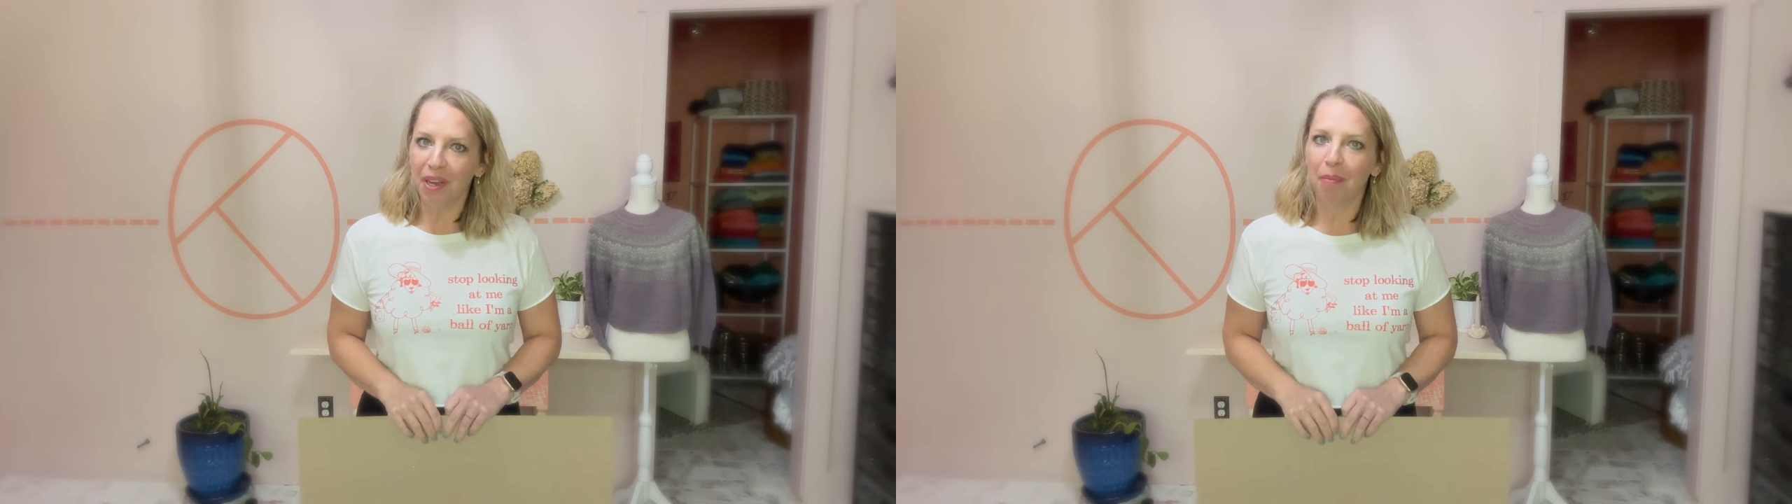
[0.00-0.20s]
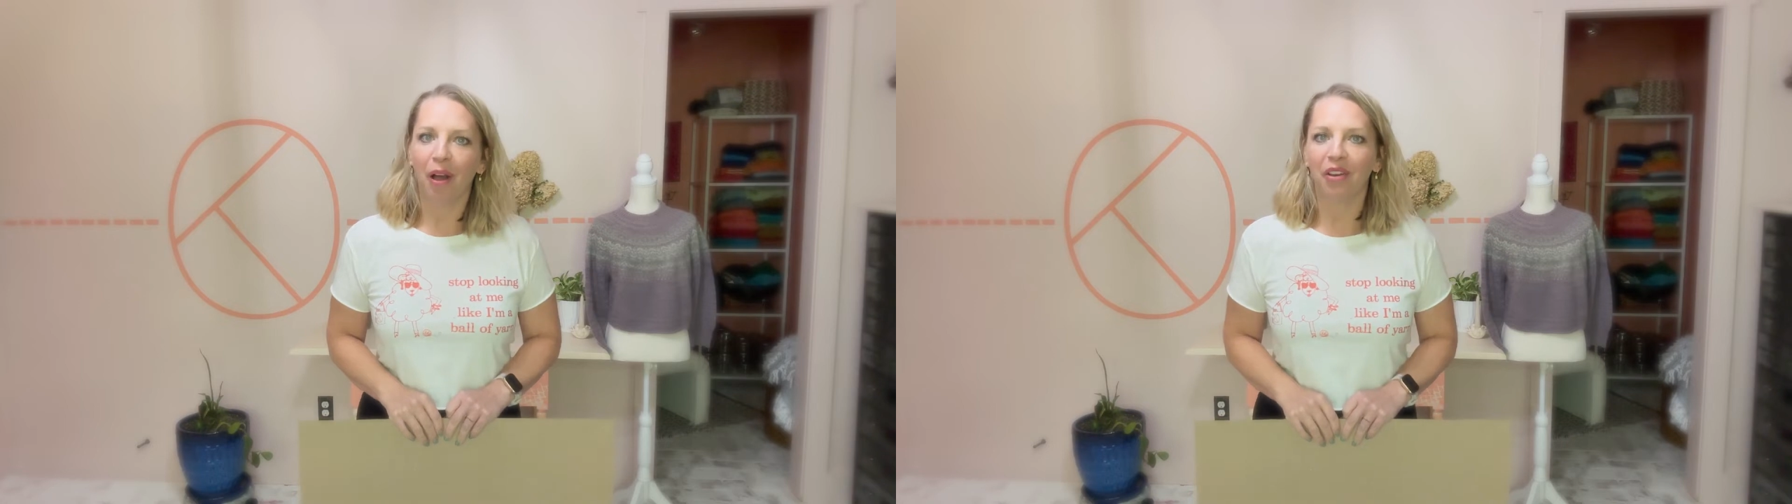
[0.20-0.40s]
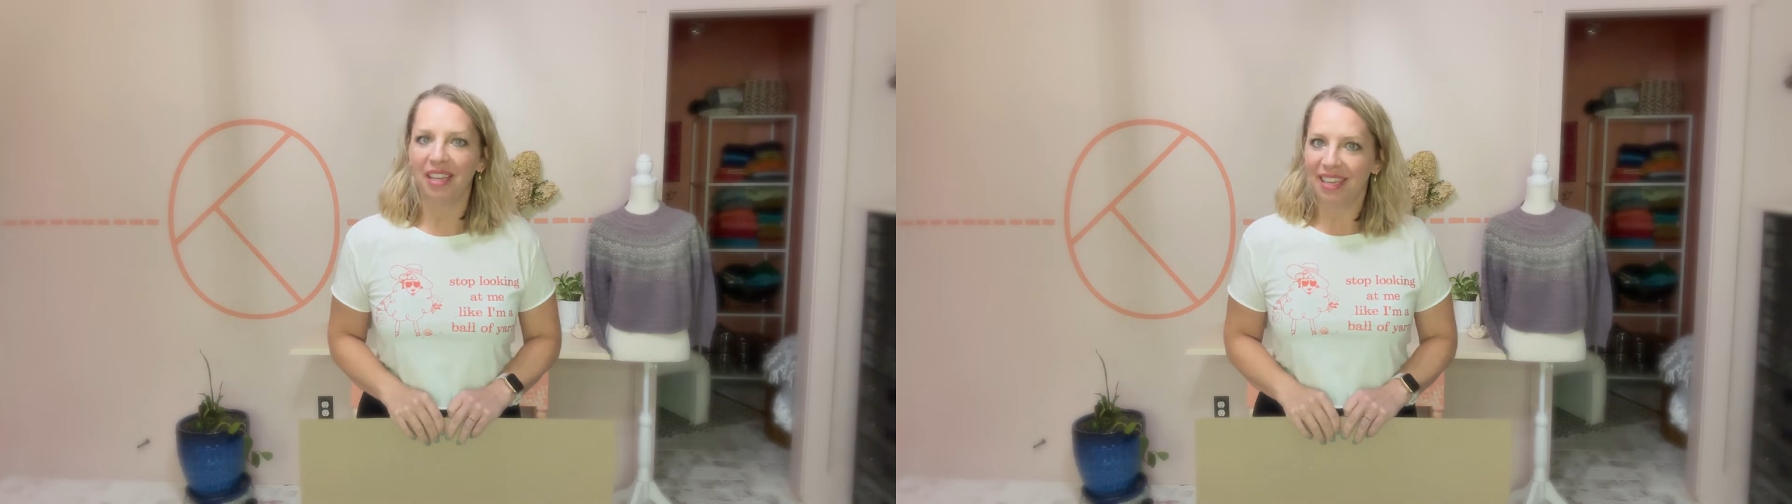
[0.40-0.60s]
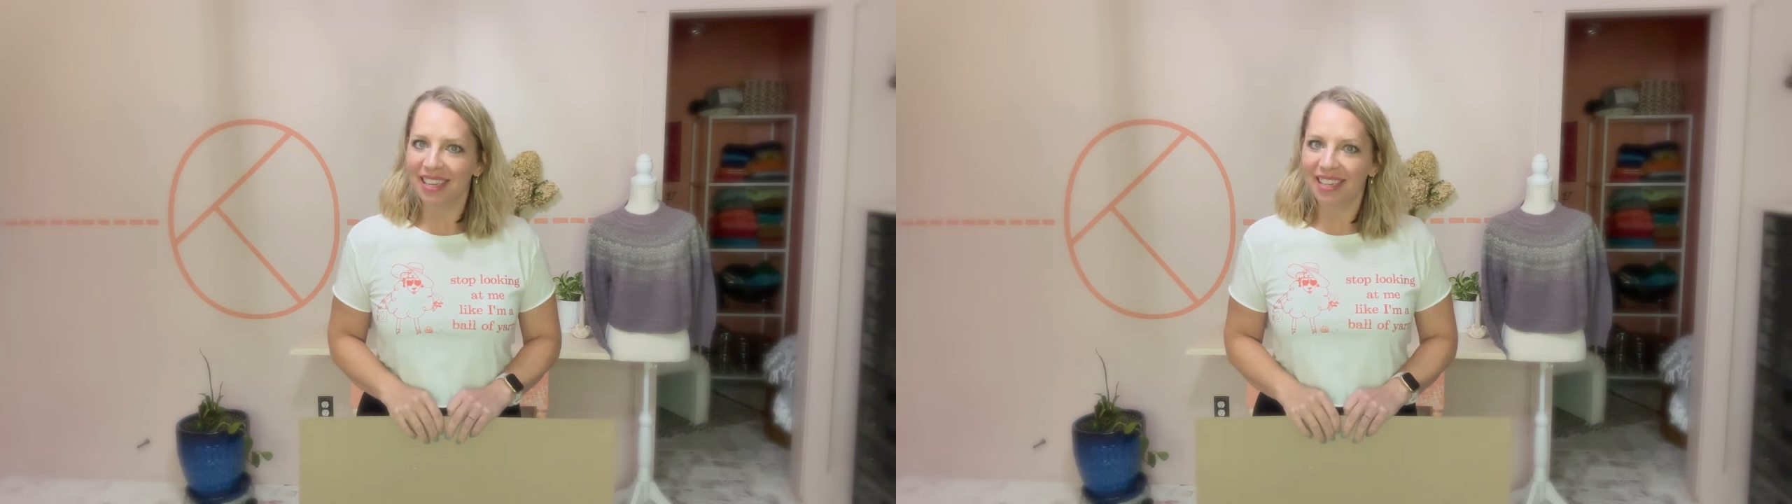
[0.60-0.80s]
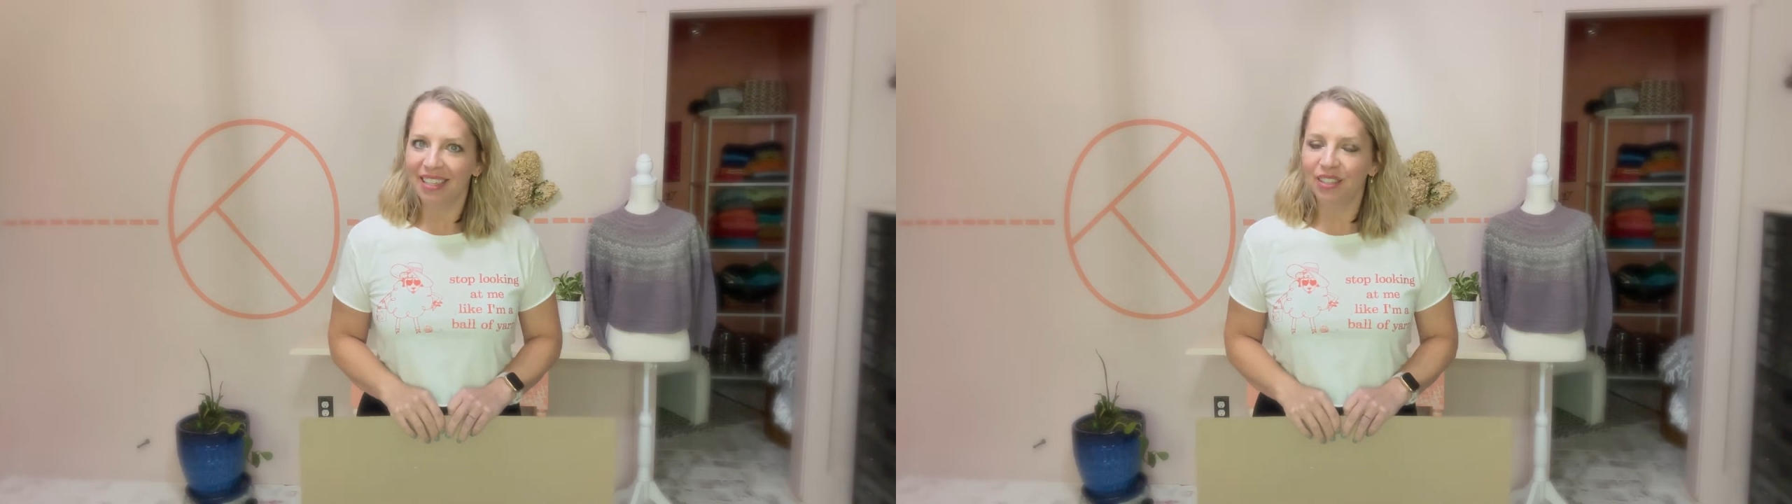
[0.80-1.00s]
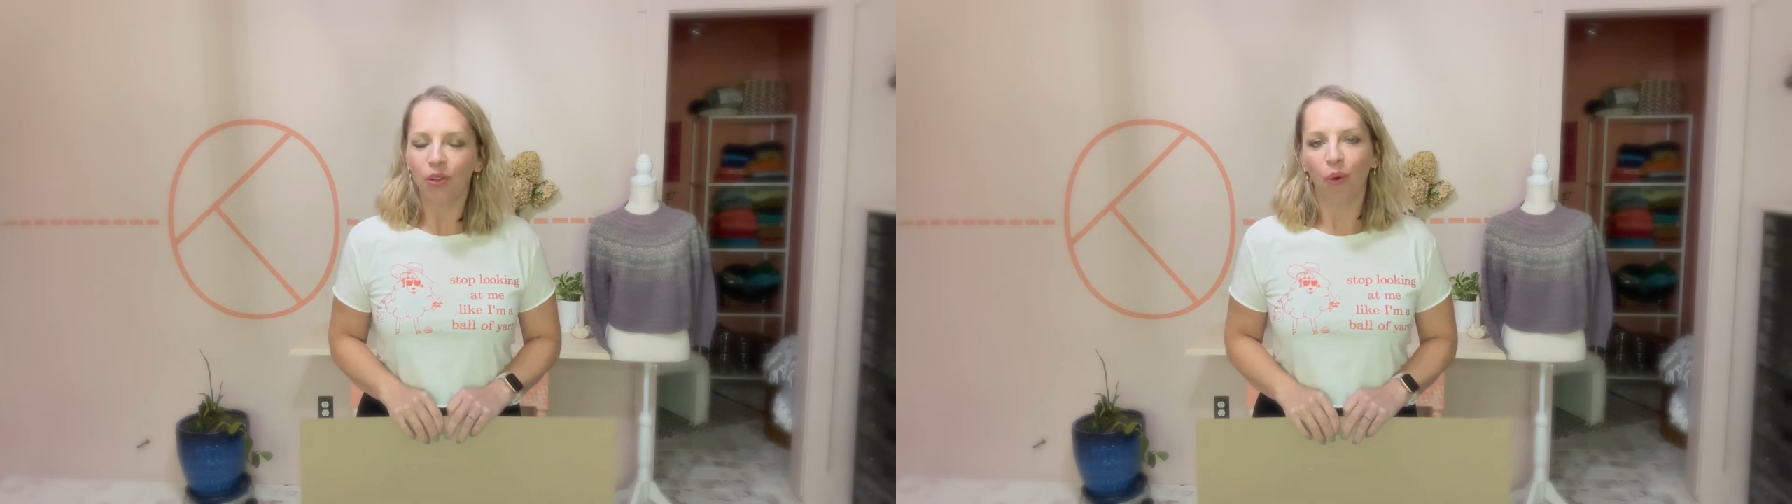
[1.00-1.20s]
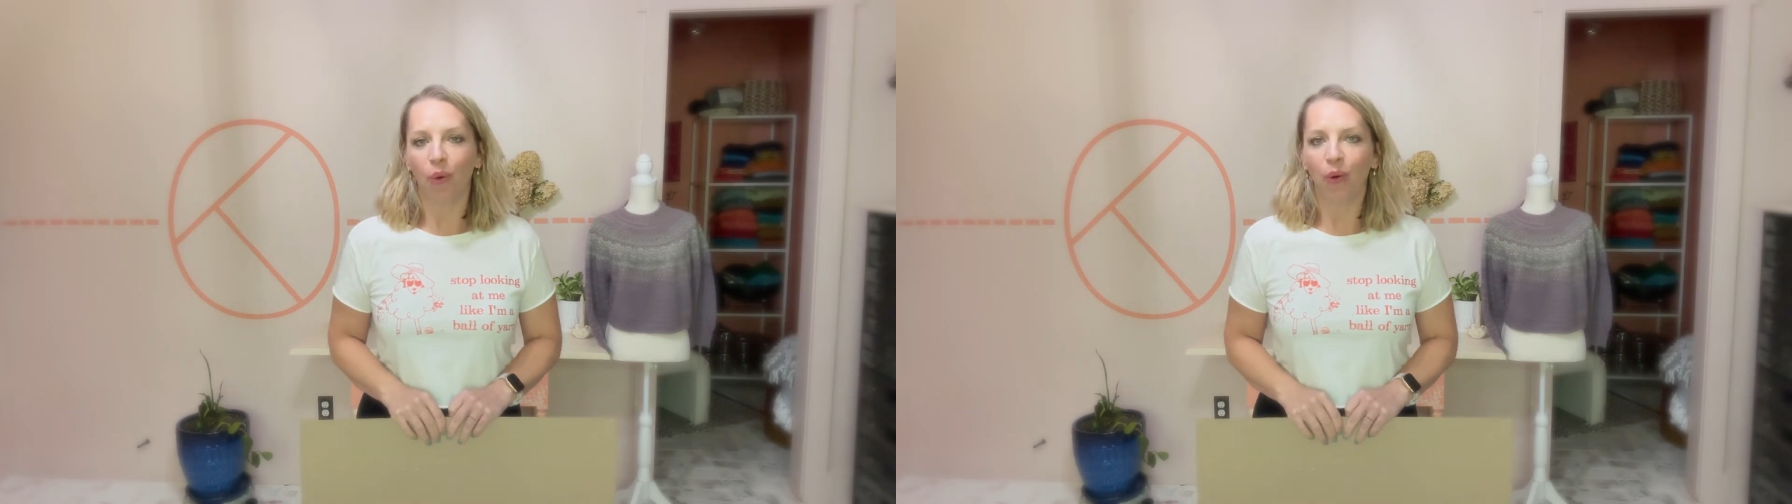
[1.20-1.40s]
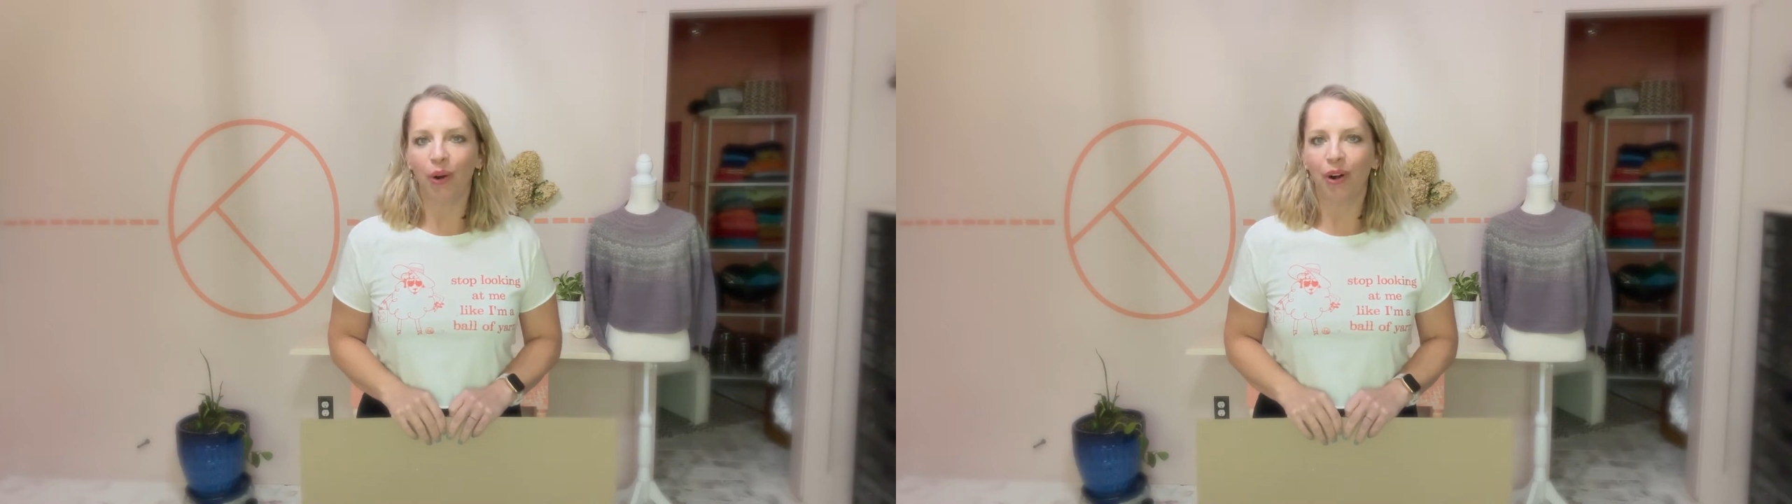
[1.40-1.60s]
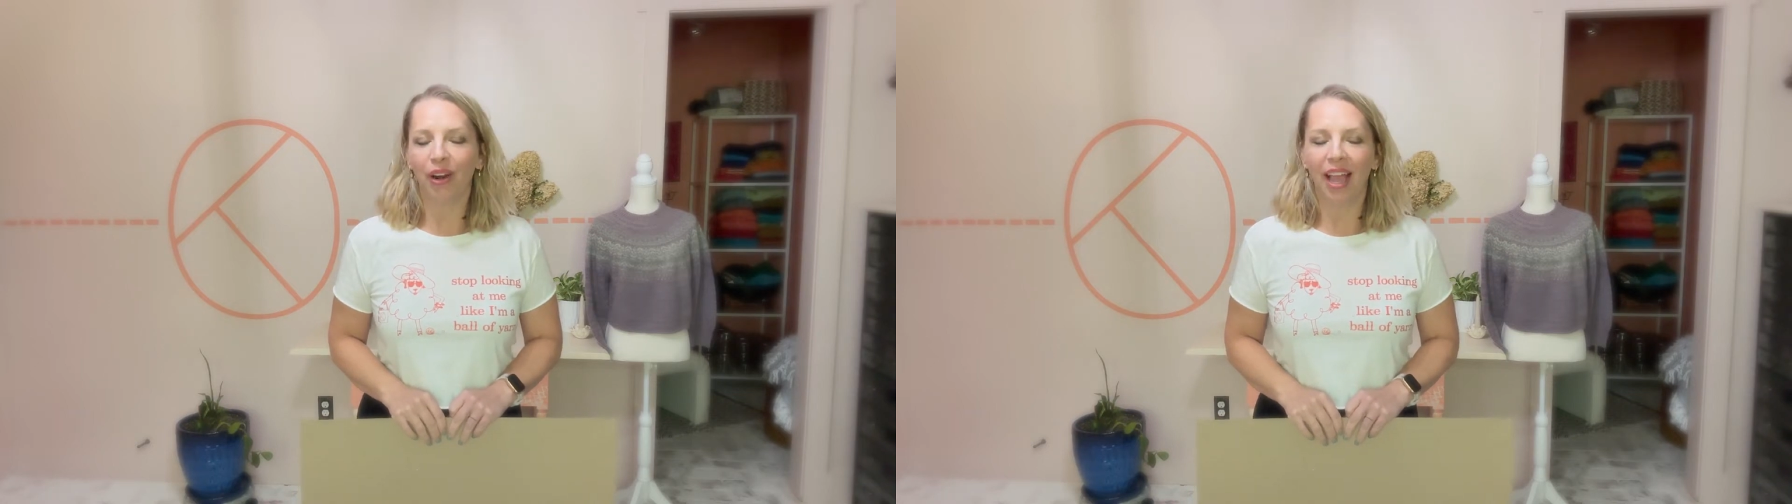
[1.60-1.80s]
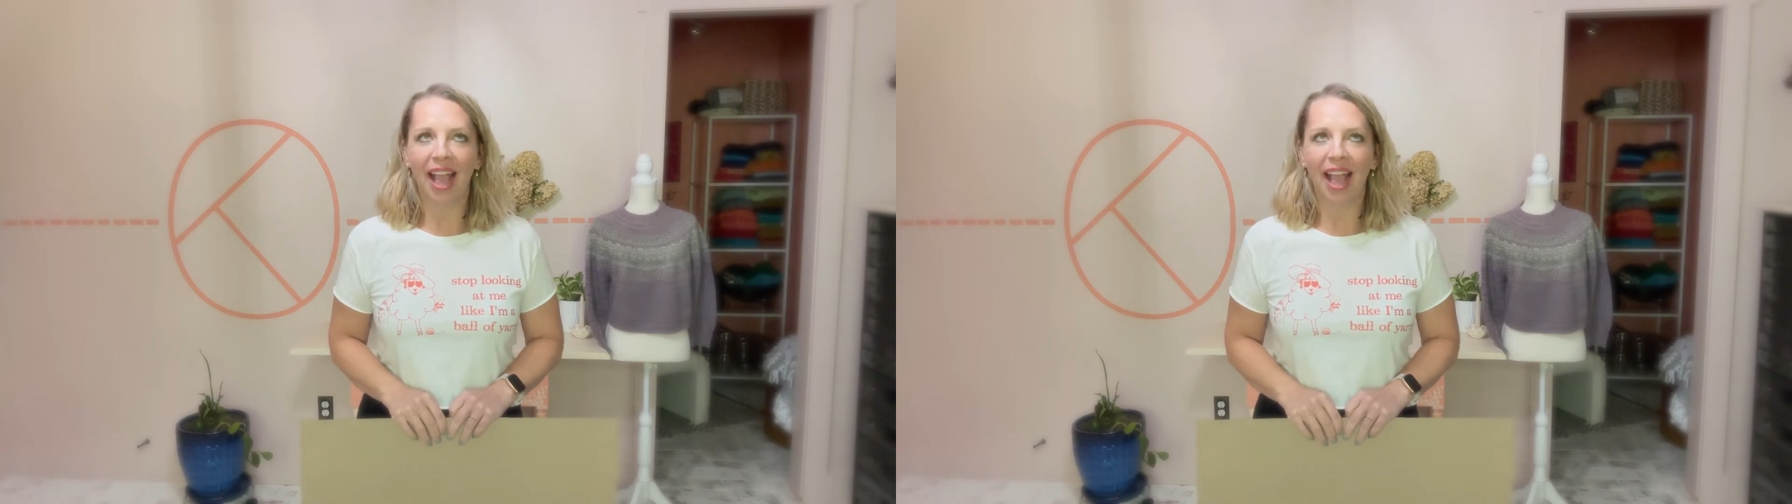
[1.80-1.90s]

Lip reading: about ease or